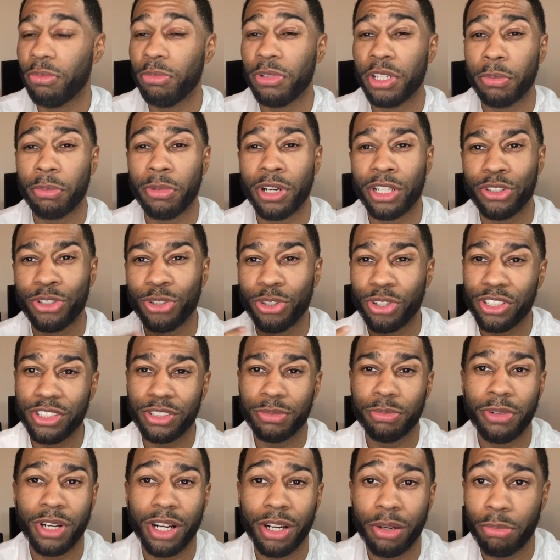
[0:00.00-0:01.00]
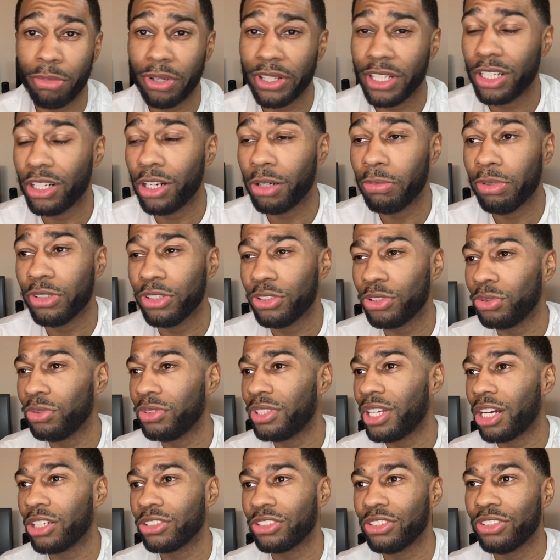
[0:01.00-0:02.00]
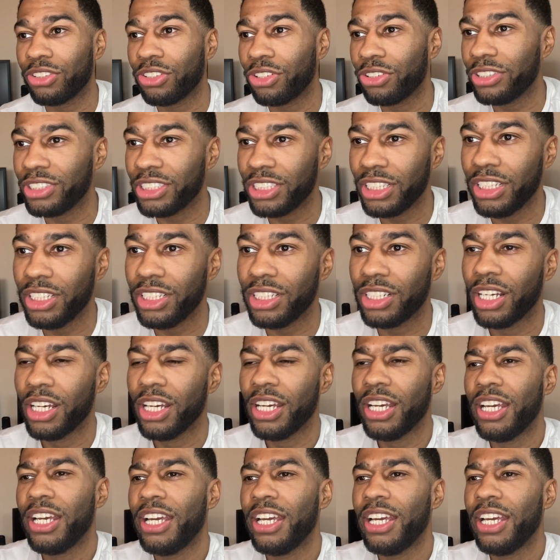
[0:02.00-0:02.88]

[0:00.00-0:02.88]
Me and my daughter's mom break up in 2013,